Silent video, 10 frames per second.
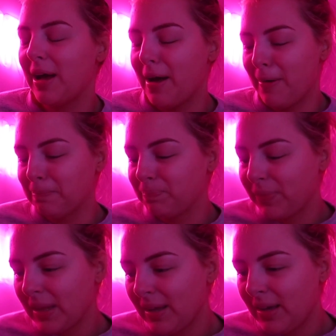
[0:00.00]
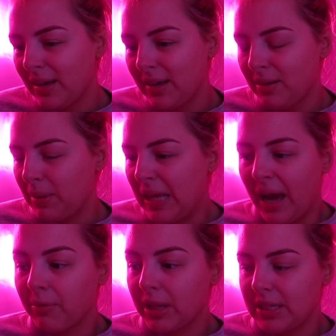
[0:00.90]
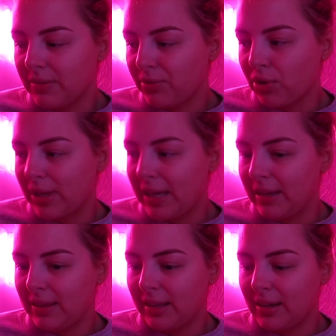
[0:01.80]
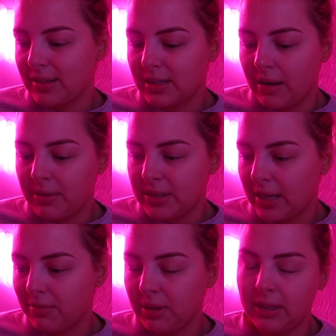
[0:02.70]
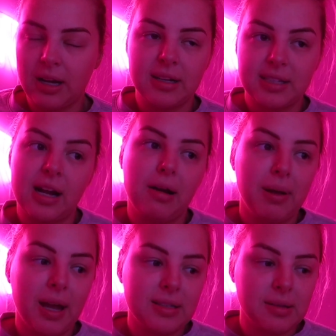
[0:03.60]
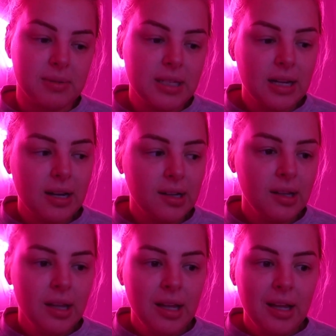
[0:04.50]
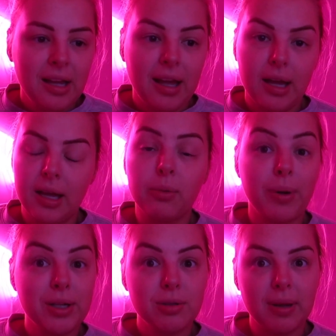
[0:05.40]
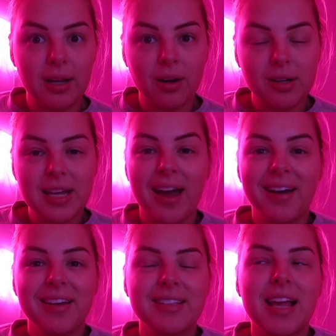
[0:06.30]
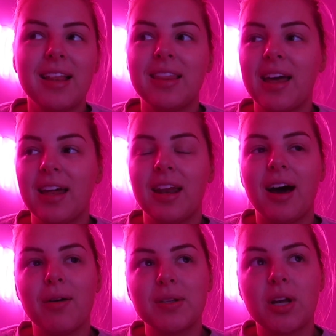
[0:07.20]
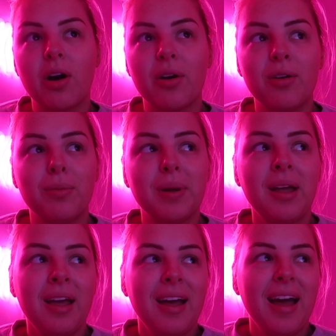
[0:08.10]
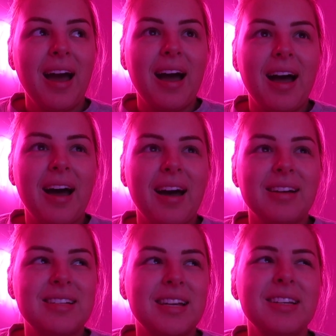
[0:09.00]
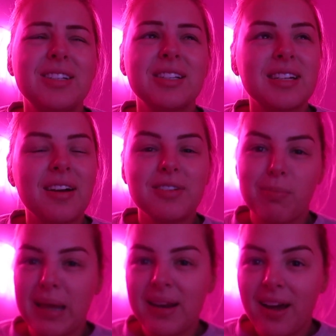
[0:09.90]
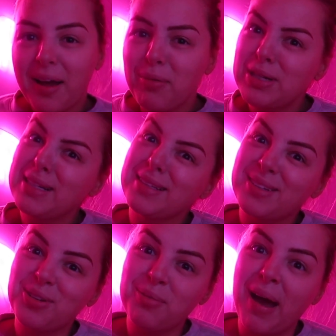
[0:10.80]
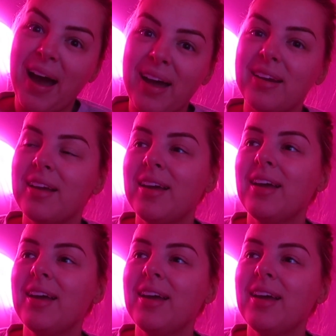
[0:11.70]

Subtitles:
But yeah, I really didn't vlog anything last night. We just had a really nice night. We had some dinner and way too many cocktails, and then I was home at just after midnight, which isn't too bad.